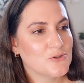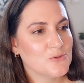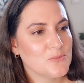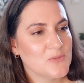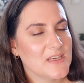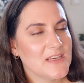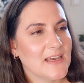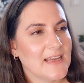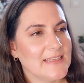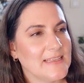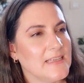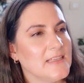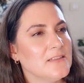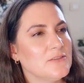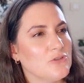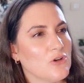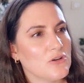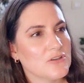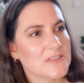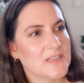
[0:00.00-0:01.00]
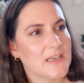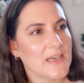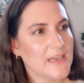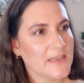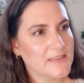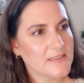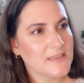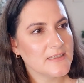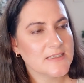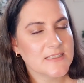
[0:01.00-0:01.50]
to me an
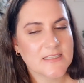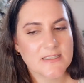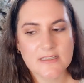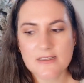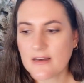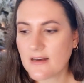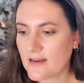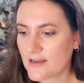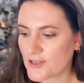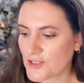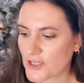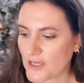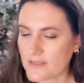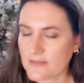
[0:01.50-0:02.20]
intoxicating sillage,